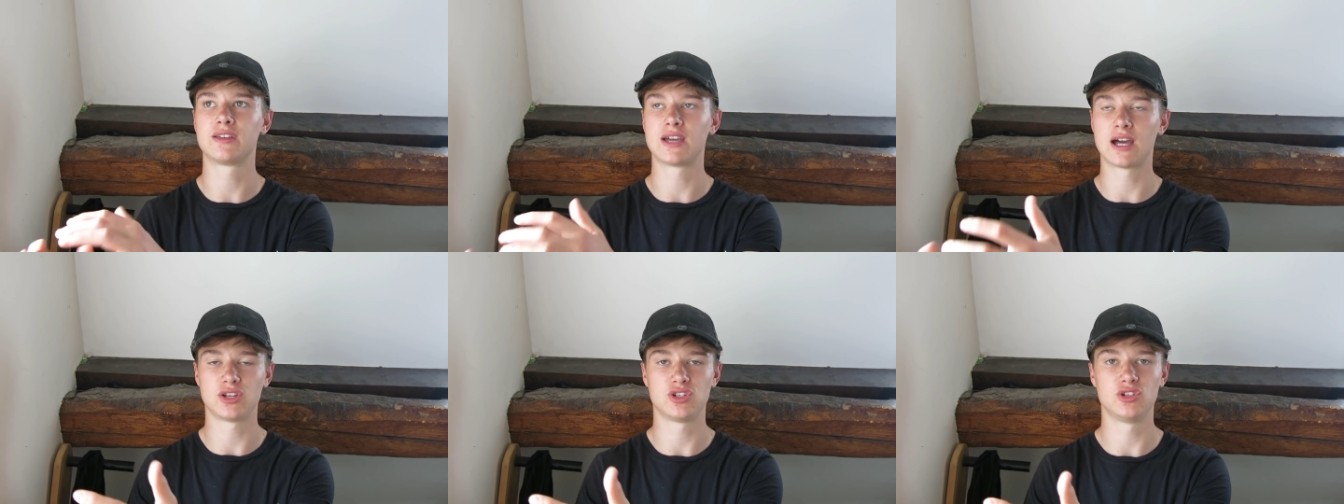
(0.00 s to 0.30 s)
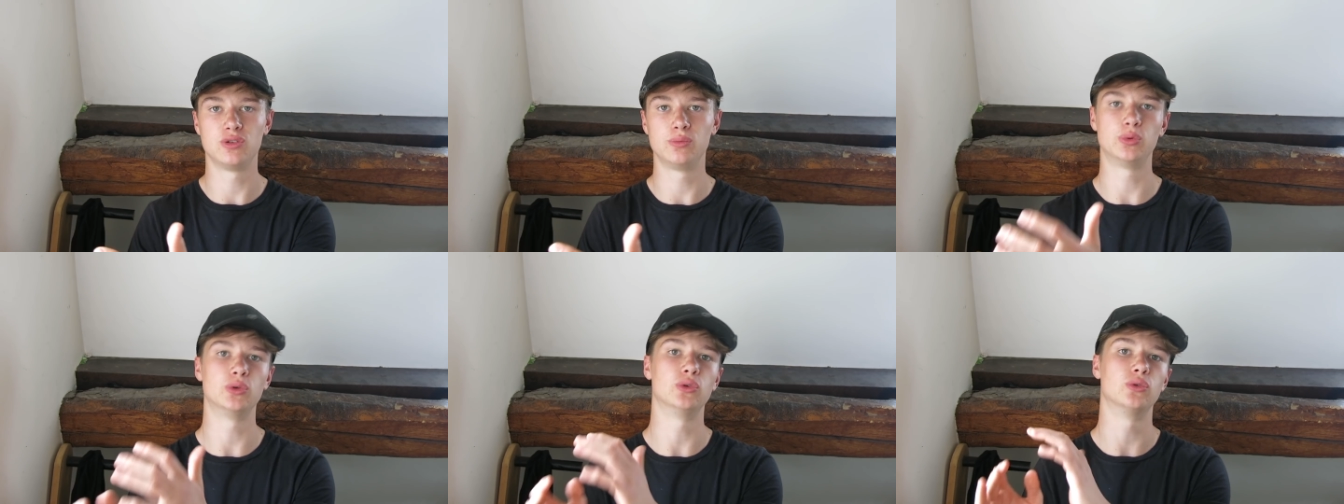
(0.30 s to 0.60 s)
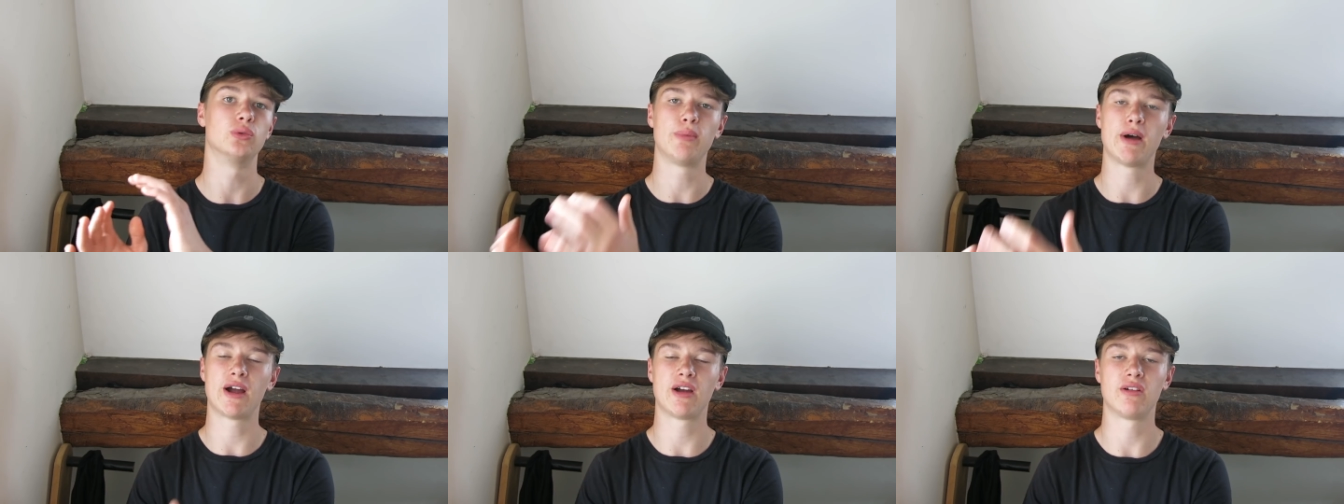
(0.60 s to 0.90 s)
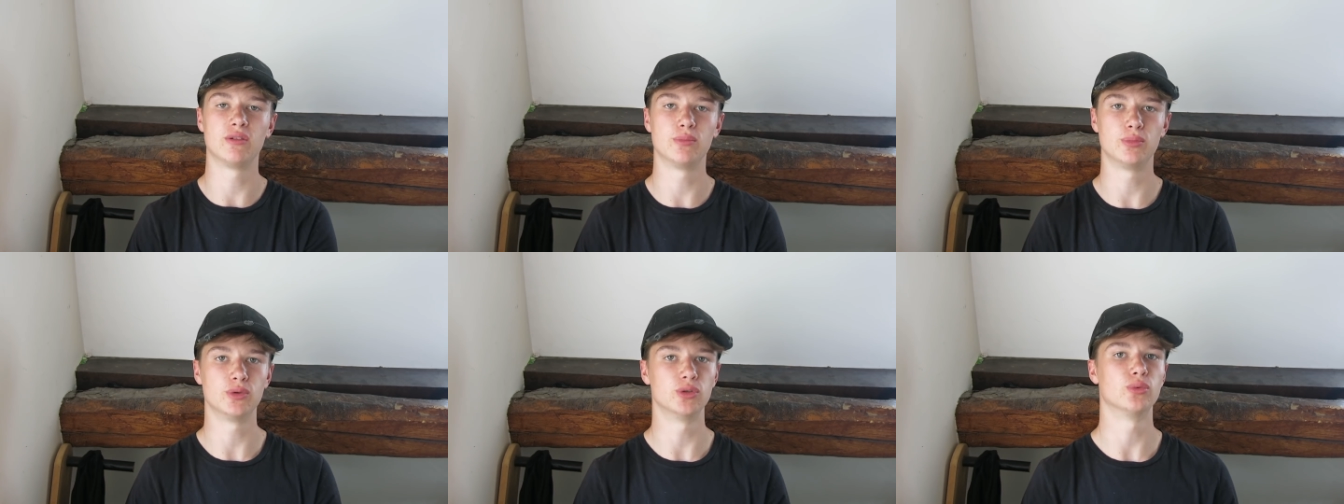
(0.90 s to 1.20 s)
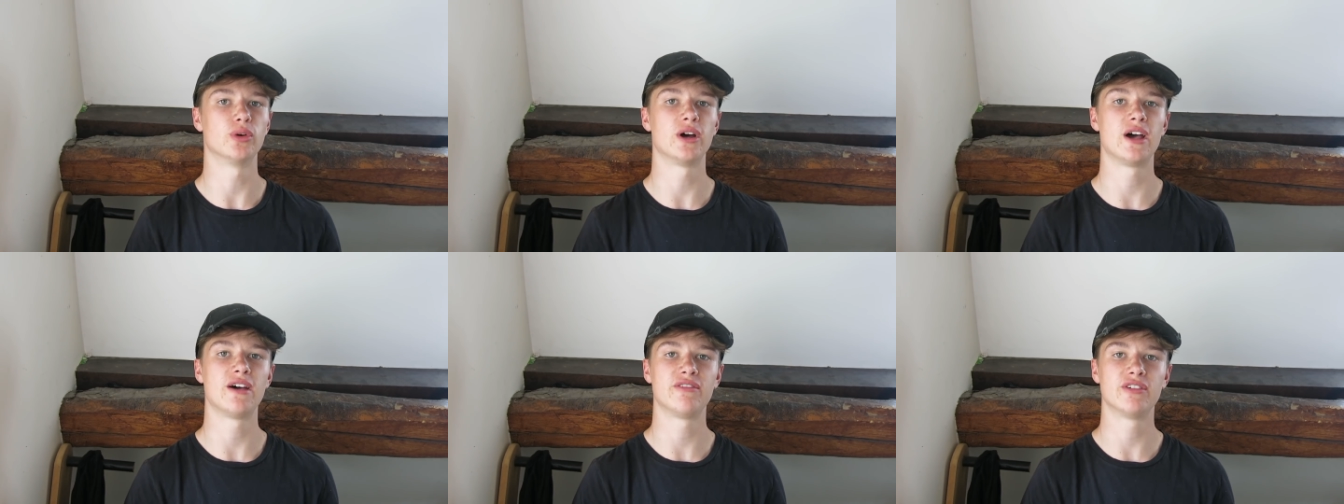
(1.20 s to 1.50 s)
catch the ball, parry the ball,
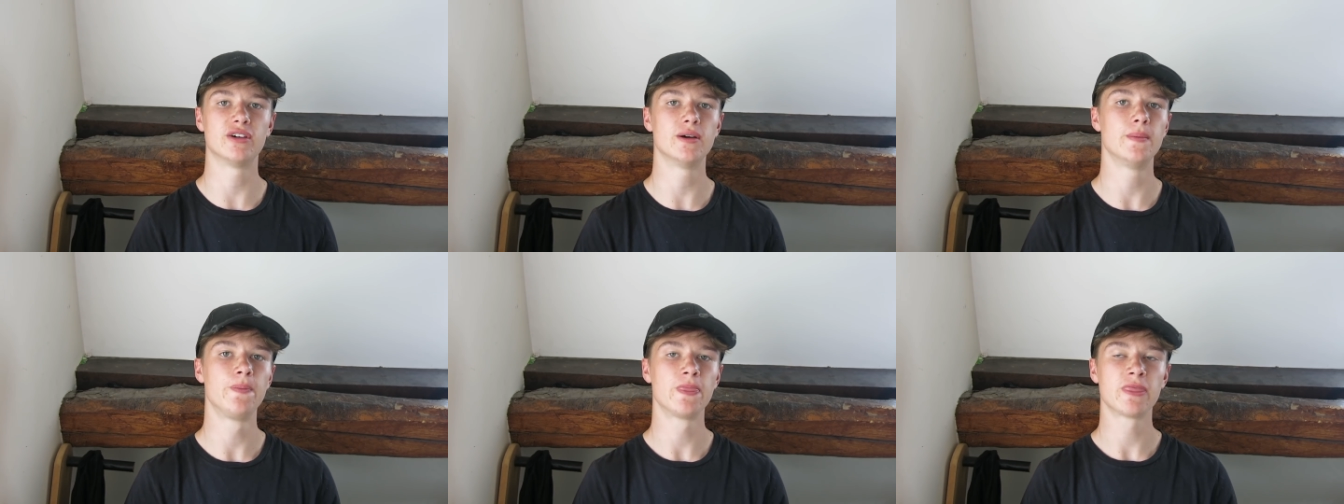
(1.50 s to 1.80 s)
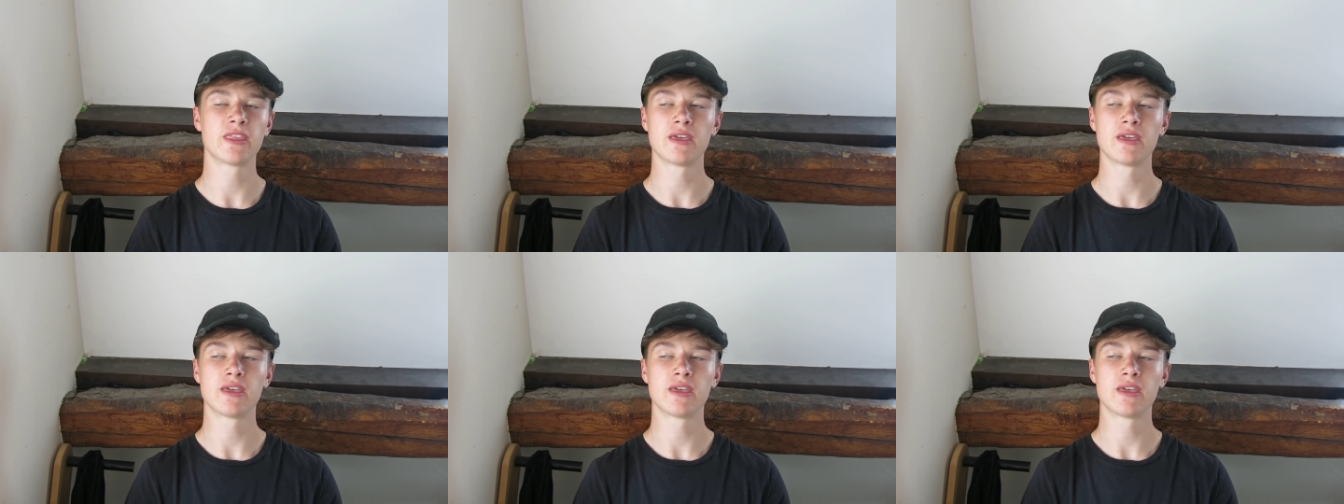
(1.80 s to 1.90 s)
whatever.